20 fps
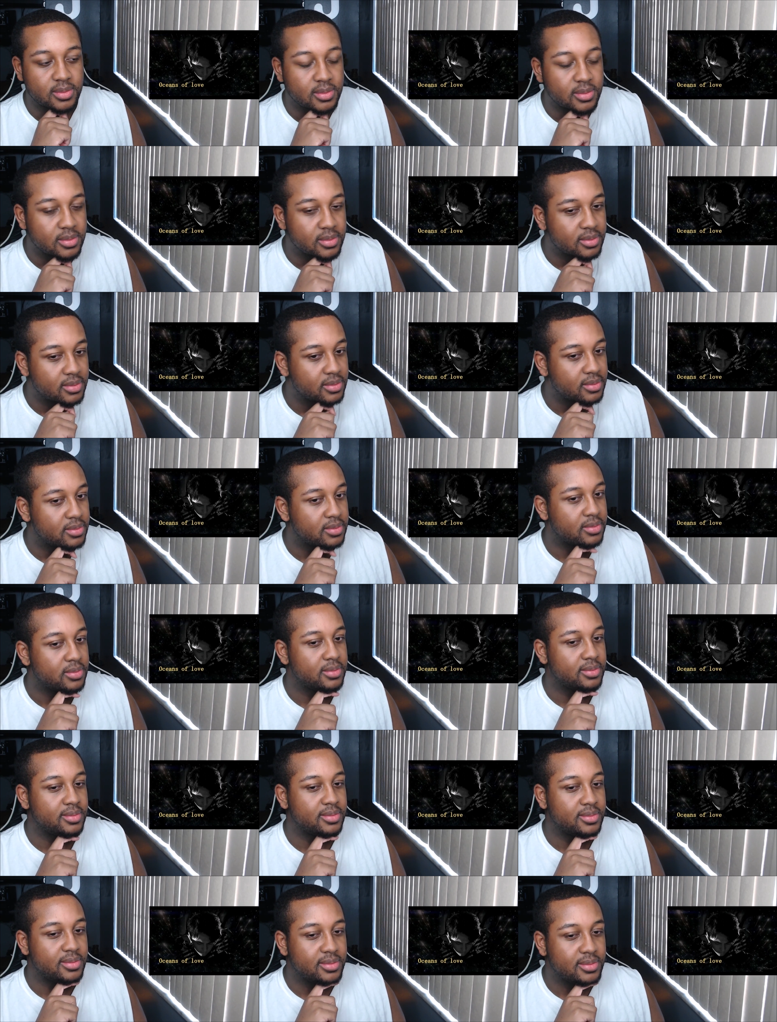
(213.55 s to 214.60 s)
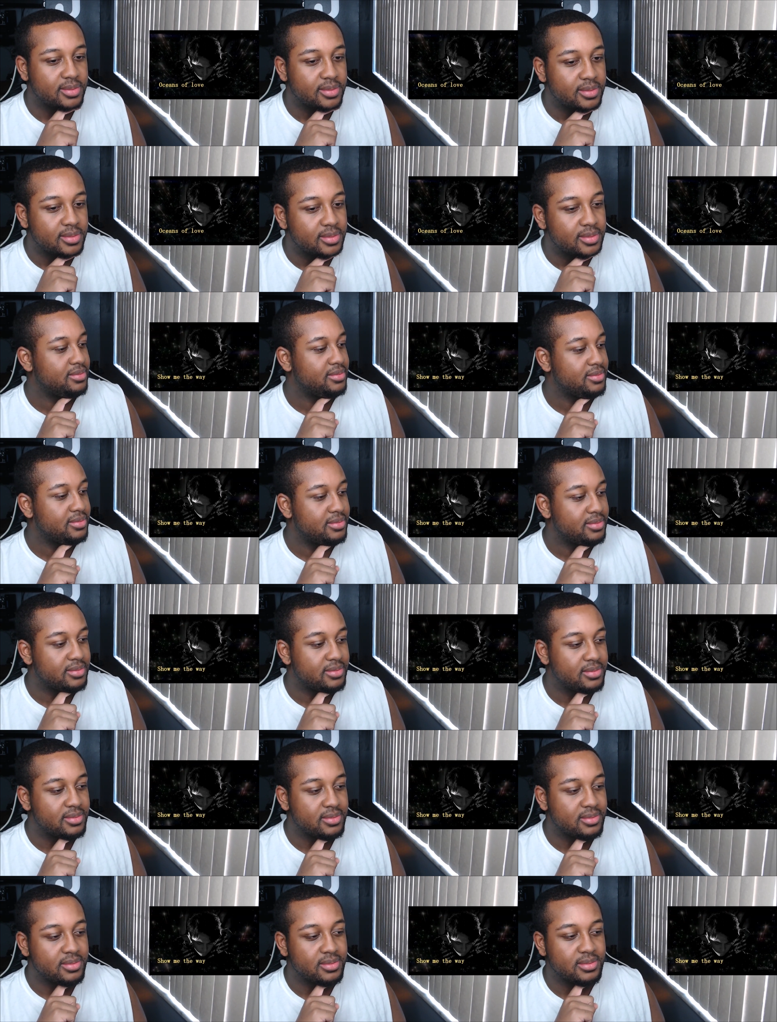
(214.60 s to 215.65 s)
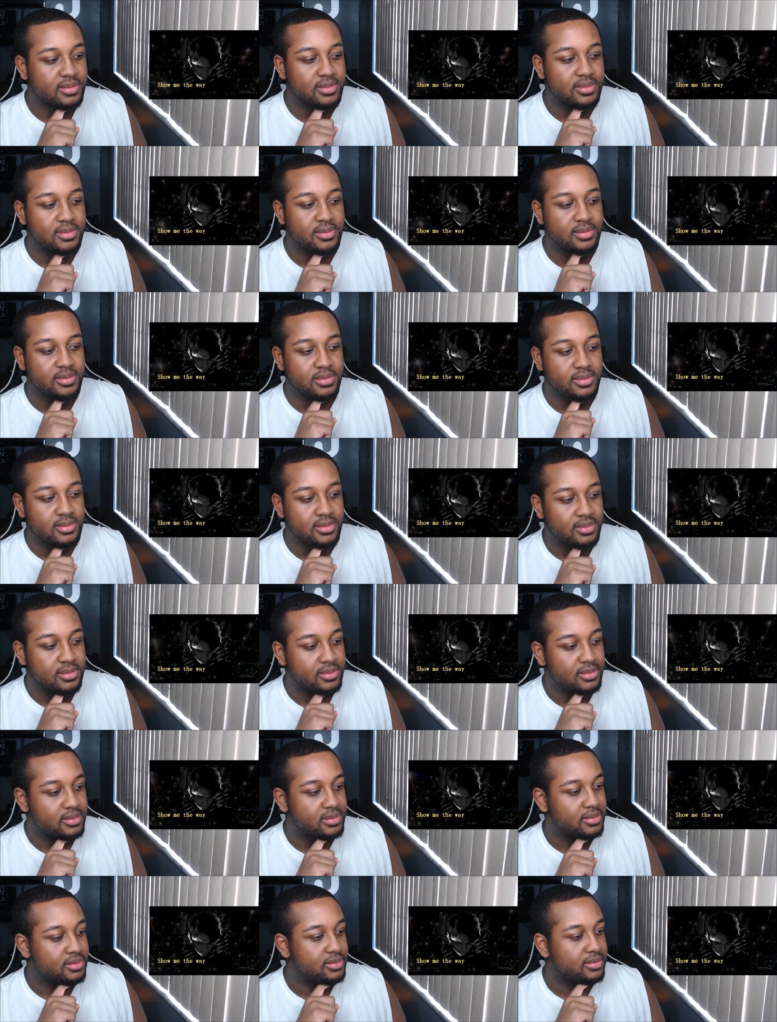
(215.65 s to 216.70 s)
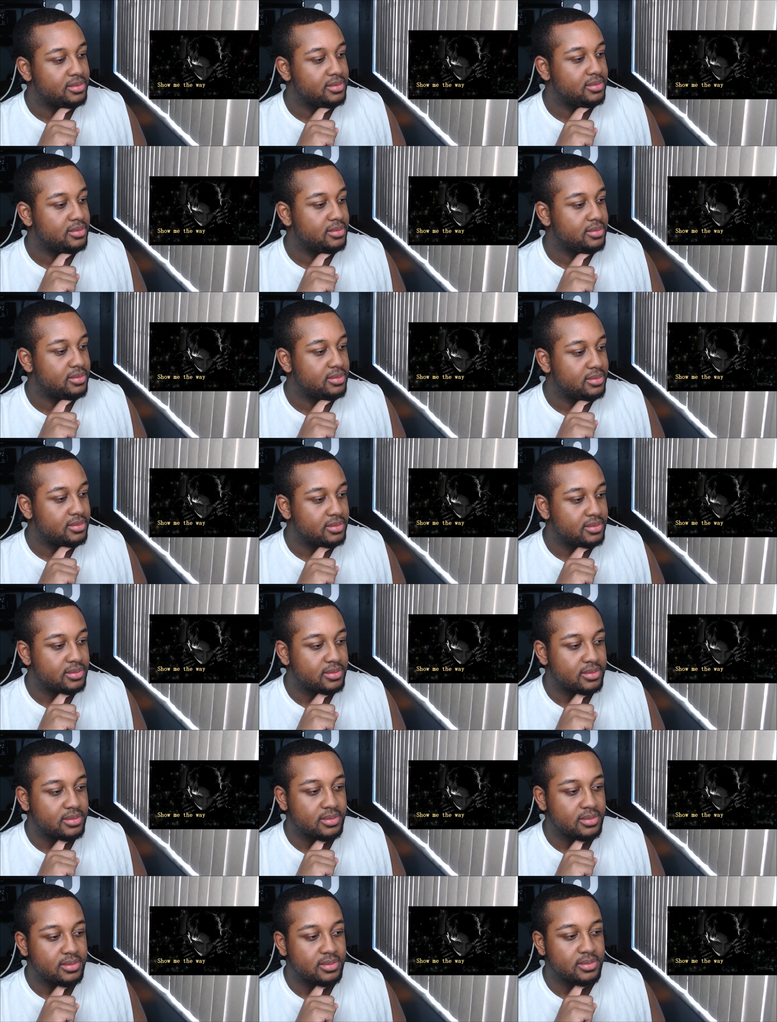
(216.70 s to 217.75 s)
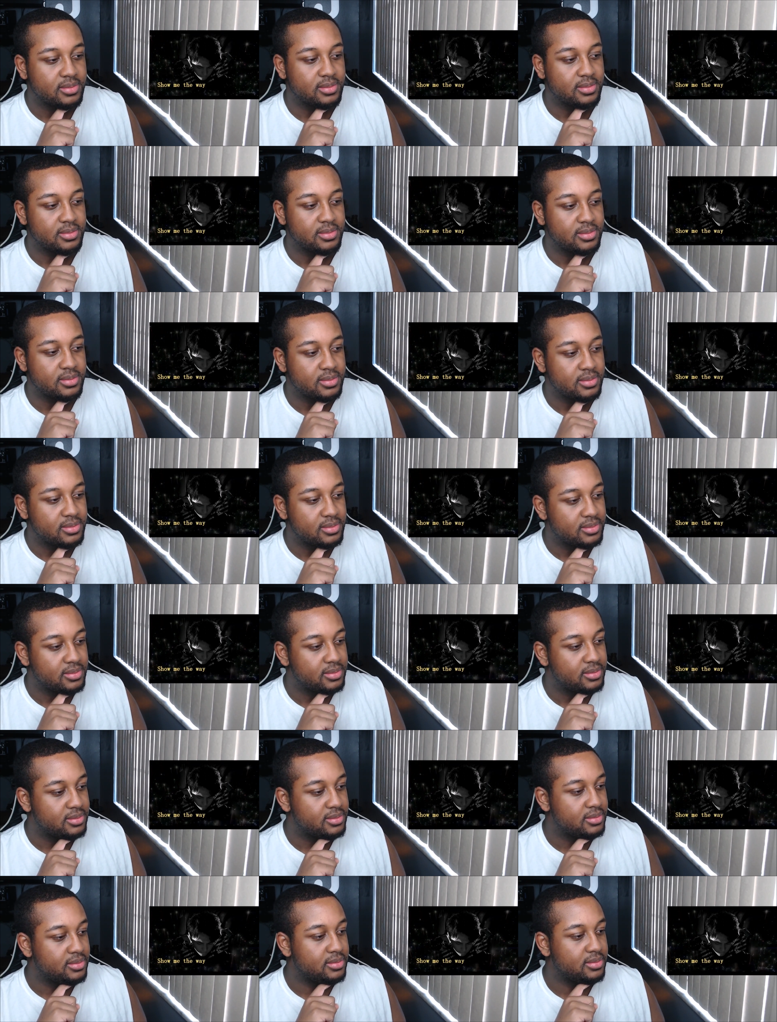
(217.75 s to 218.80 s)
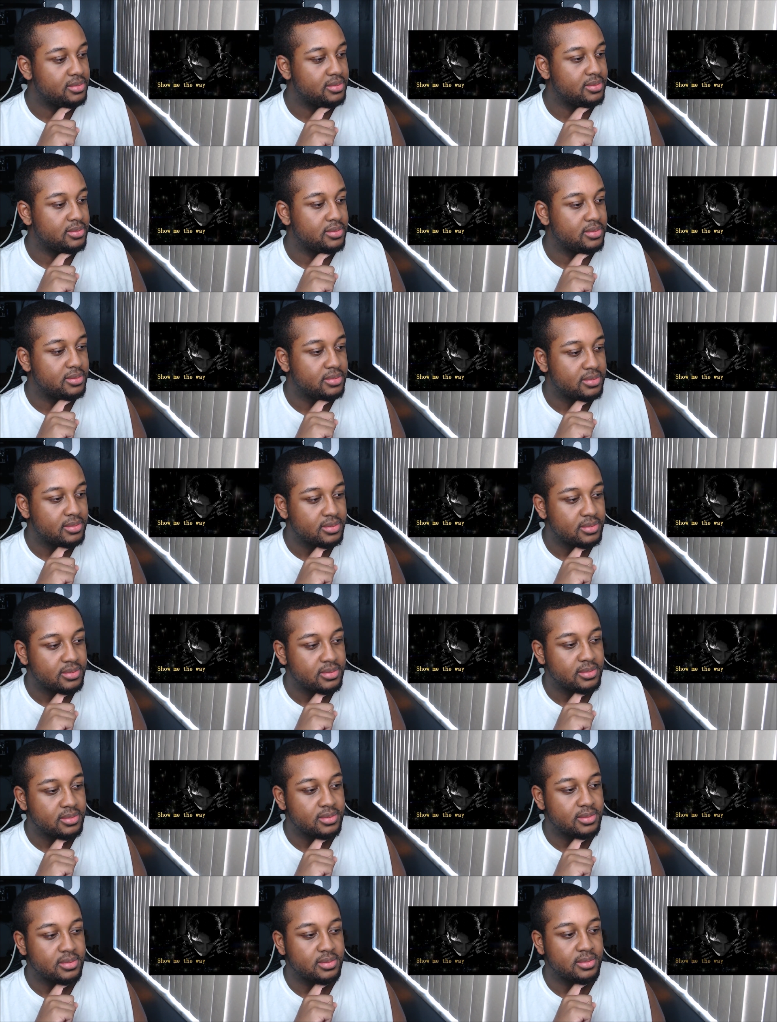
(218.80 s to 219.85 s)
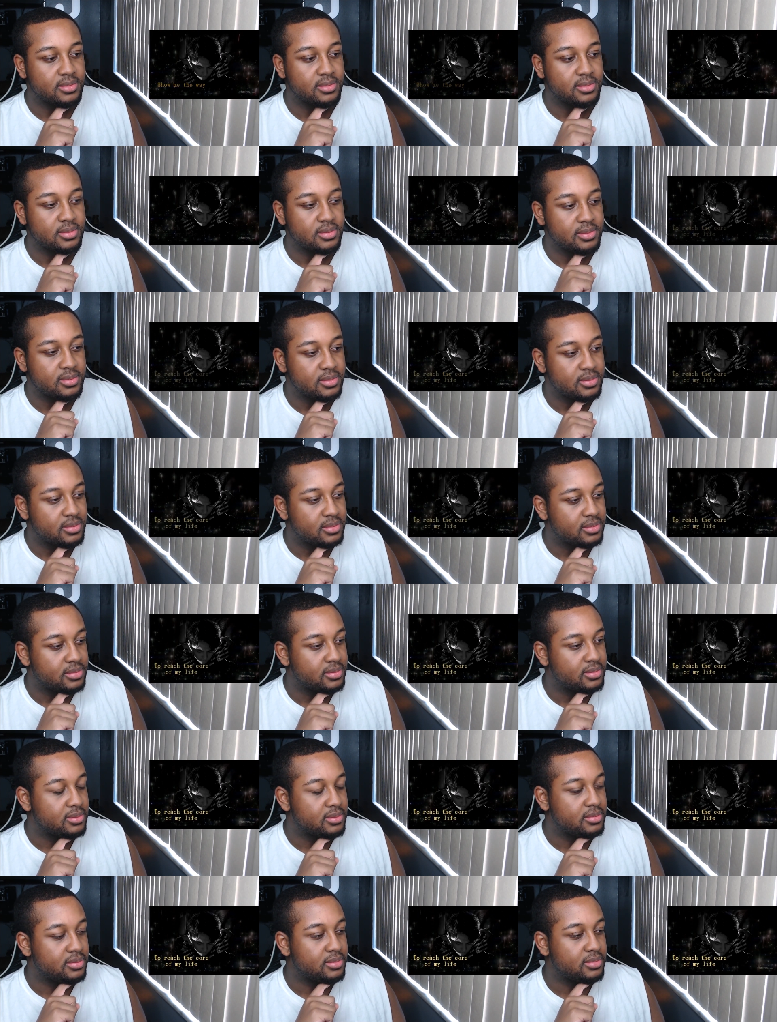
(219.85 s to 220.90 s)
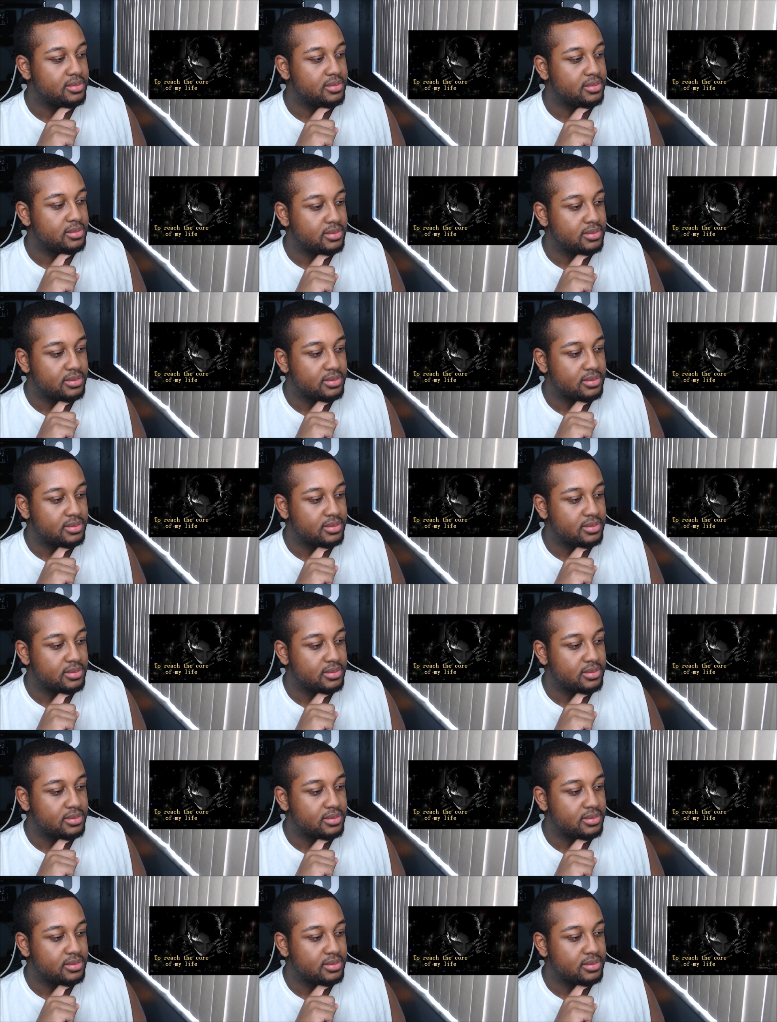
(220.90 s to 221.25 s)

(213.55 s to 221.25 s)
Nobody speaks.